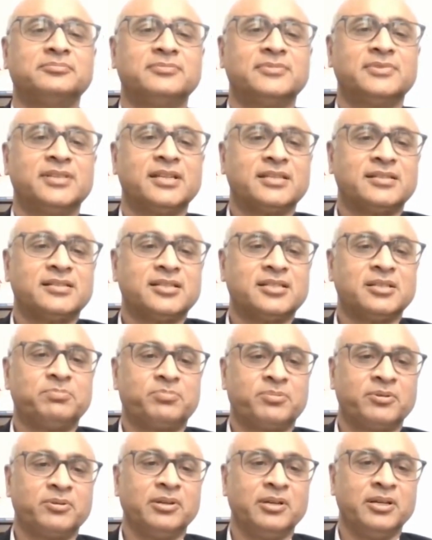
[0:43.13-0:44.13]
just as a
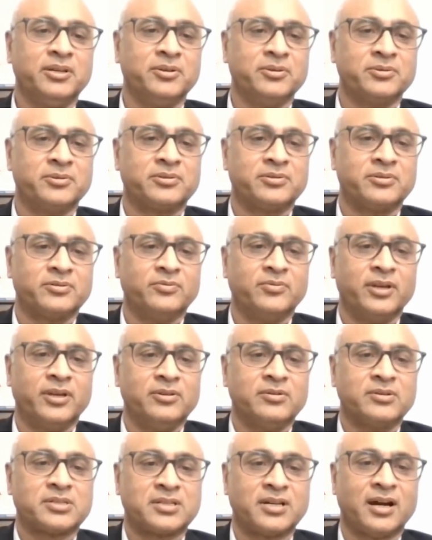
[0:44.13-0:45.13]
prelude, when
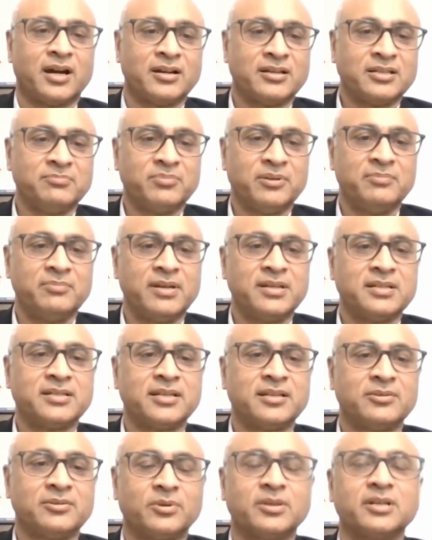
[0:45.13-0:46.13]
you start
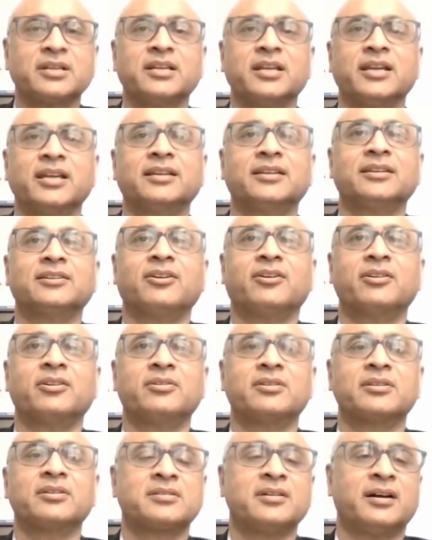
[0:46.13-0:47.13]
implementing Workday or you
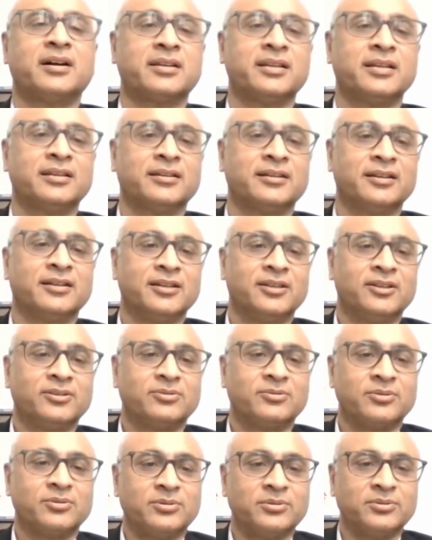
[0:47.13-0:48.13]
are starting
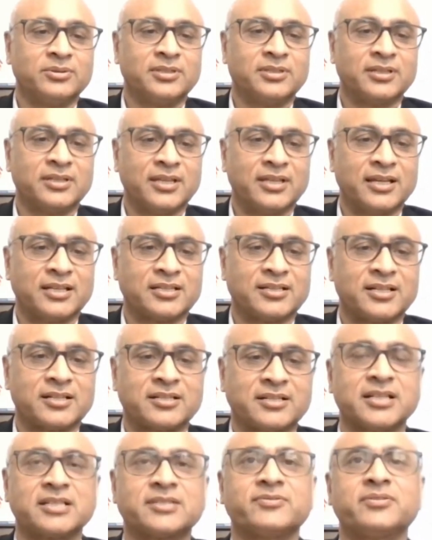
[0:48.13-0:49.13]
to do the HR
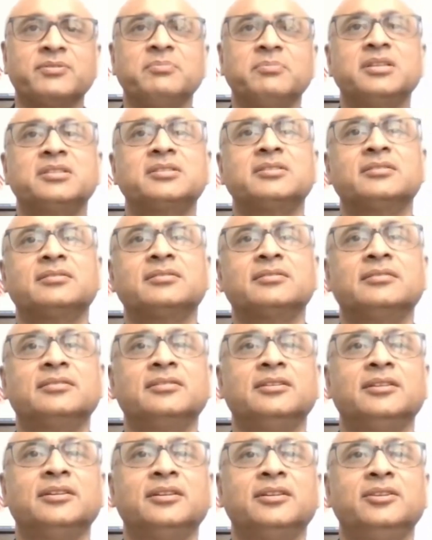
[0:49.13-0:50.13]
transformation,
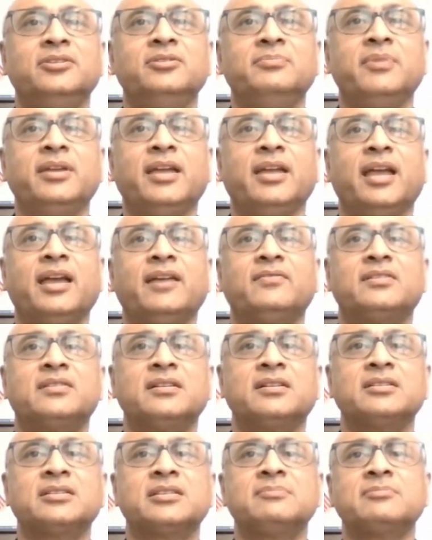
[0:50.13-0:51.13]
you may have
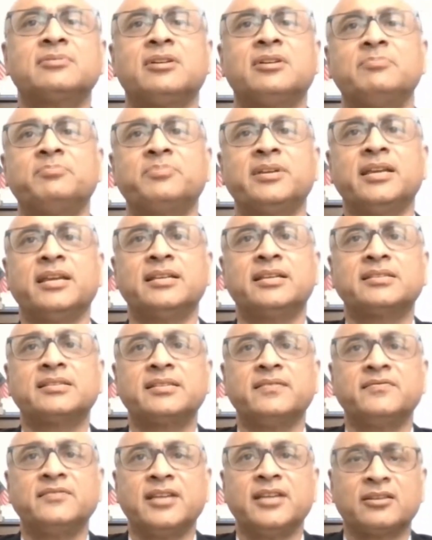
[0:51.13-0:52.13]
done some
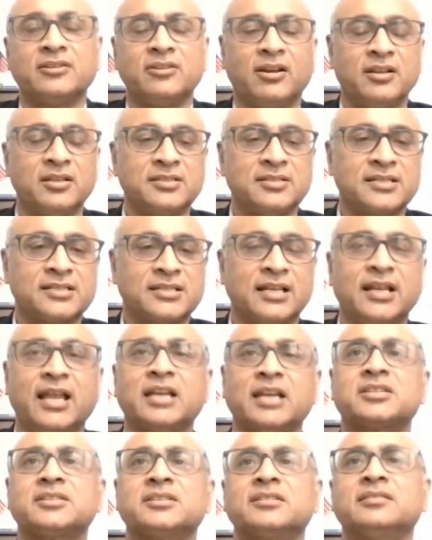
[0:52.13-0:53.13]
comprehensive technology
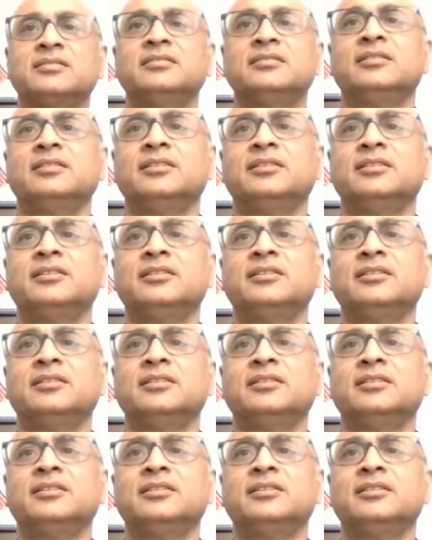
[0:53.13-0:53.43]
selection.